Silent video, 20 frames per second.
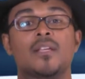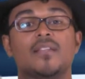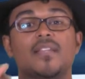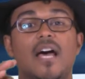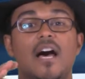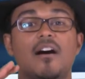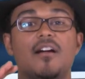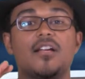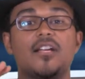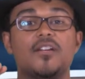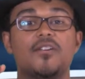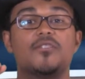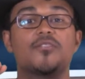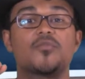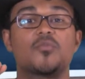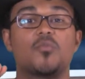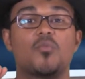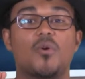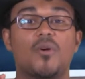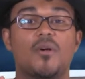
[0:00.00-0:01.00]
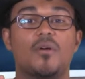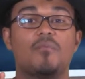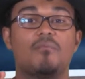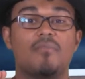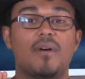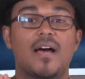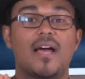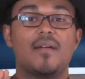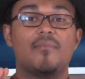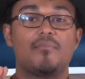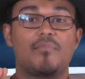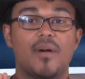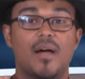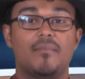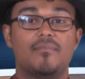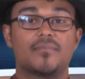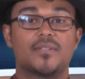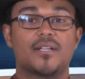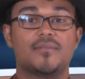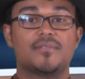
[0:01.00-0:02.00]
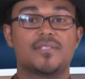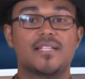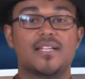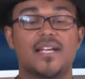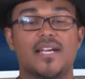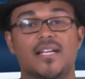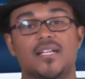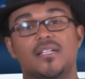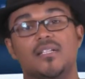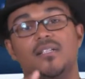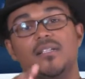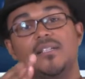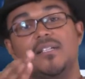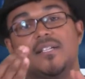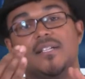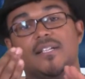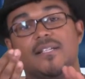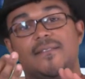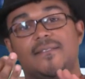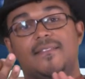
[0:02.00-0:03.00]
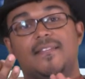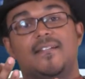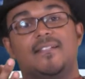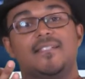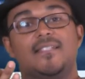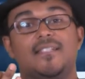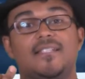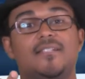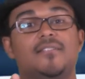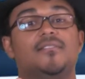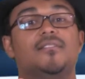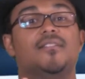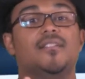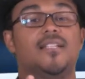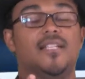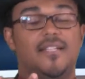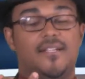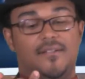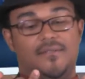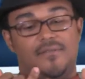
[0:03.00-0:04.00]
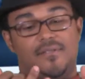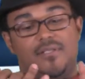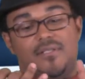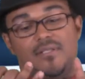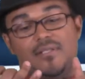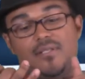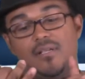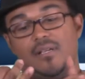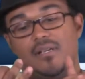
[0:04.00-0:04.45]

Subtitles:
Now, here's where my problem comes in at. That still leaves